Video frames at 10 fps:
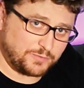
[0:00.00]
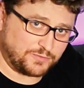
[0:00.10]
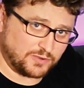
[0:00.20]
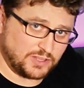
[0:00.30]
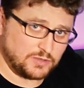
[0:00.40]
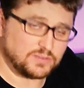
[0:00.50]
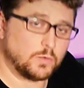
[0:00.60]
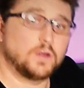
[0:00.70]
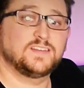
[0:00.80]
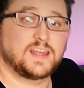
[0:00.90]
prefer to use a
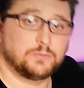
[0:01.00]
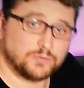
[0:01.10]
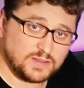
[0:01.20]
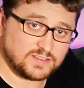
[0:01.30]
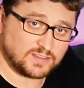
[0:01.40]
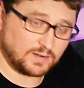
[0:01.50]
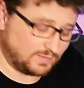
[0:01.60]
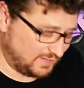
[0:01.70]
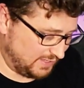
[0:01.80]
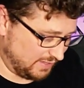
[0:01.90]
one tamariz
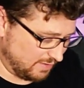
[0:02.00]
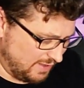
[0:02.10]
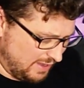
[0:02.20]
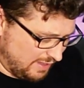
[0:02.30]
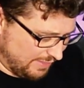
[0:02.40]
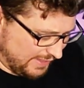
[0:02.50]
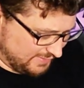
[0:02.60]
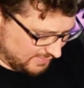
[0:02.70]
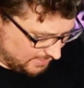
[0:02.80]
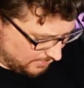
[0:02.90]
subtlety here
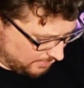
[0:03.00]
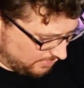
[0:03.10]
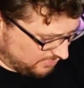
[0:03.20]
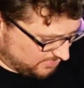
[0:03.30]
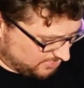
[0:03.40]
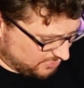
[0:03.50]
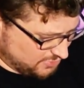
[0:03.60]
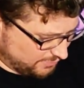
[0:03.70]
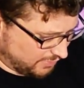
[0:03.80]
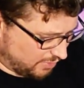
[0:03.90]
that turns
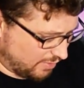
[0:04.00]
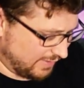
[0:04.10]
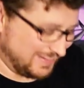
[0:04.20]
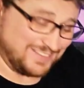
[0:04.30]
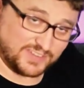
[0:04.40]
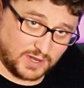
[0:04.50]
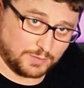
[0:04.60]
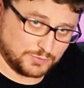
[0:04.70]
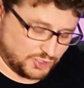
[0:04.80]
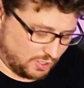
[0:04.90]
over the card and leaves it
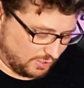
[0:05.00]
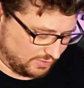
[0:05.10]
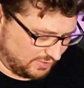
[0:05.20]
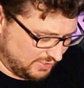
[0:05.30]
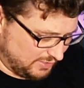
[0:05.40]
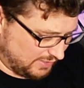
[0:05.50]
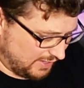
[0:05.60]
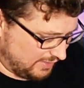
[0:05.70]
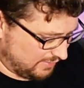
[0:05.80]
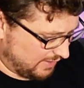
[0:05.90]
up jogged.
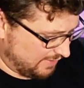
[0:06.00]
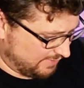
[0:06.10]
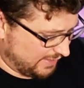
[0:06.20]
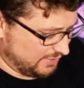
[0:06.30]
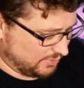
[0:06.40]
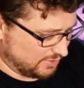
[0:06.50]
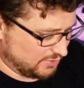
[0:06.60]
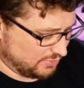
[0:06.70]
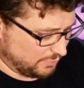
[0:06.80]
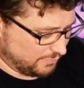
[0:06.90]
Okay, and then you can
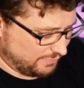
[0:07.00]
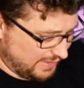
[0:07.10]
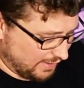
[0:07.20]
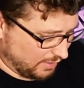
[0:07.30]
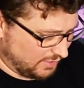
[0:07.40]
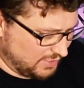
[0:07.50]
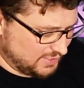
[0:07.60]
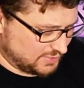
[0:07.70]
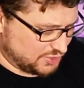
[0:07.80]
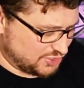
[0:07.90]
do the move there.
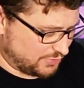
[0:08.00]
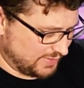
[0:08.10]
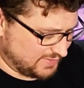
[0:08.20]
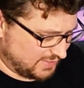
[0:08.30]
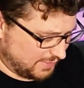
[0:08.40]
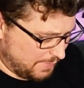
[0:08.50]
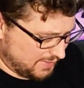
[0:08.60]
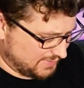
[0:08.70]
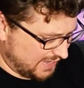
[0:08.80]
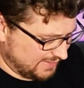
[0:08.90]
So it just it
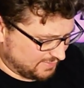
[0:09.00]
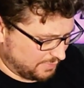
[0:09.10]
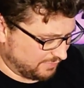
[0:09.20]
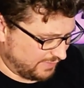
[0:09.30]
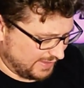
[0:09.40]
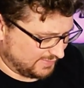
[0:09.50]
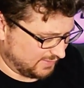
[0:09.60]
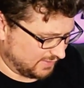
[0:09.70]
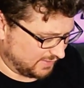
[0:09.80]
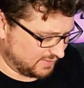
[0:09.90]
maintains a bit of that
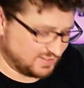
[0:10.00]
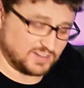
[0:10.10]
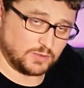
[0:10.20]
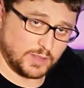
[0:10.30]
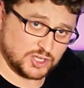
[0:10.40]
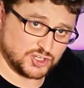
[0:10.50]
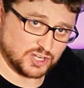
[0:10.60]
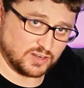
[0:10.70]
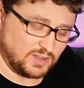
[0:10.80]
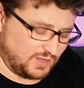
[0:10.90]

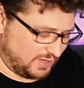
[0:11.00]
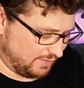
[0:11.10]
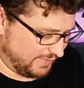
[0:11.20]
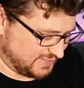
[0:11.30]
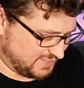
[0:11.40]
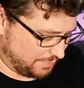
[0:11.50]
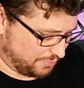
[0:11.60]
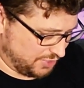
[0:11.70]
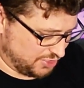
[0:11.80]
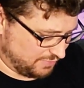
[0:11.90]
continuation of that
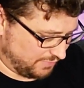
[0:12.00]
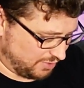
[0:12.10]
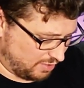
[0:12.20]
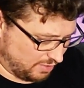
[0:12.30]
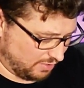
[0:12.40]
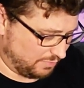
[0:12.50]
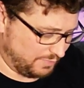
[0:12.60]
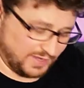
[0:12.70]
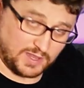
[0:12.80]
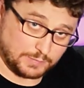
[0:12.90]
separation of the card
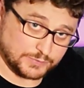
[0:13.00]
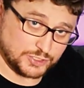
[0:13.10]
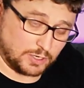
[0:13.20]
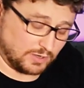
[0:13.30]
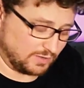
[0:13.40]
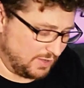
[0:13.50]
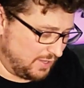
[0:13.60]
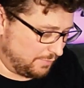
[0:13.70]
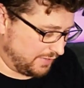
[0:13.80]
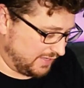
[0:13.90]
being up jogged.
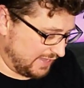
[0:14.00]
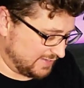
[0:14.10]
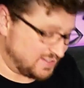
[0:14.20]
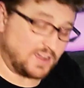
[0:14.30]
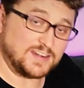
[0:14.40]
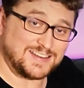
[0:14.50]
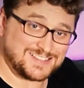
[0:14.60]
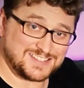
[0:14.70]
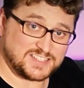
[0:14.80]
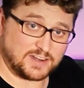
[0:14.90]
But again, it's not
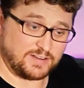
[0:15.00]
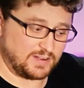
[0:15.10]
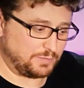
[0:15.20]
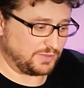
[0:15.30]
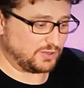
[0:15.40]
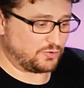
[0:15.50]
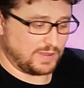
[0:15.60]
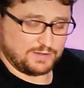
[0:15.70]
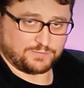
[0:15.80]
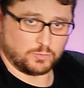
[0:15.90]
necessary, and I'll put the
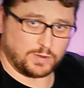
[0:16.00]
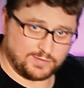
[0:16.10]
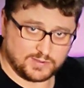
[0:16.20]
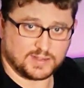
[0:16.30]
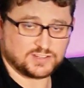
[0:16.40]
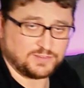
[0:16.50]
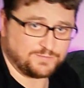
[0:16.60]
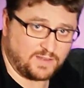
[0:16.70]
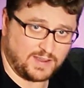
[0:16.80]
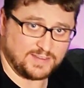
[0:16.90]
credit for where you can actually
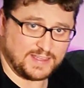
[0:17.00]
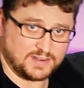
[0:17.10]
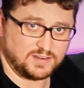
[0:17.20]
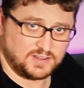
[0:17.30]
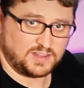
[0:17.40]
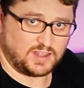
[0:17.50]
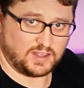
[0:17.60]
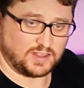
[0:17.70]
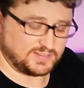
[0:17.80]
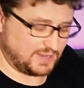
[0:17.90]
find that
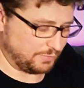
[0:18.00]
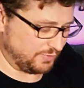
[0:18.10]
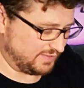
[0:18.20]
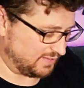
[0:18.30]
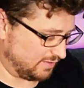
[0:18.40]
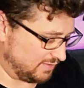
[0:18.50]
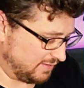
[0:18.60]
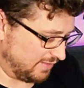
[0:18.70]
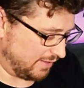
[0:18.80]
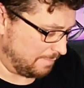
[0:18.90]
tamariz
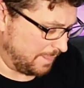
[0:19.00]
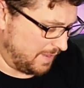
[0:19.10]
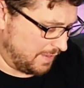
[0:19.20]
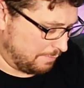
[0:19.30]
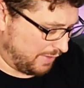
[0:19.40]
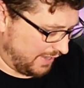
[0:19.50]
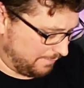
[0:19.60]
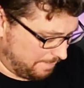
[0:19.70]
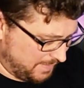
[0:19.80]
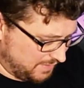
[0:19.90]
subtlety there.
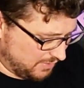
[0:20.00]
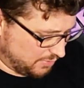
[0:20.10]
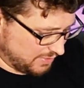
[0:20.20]
But you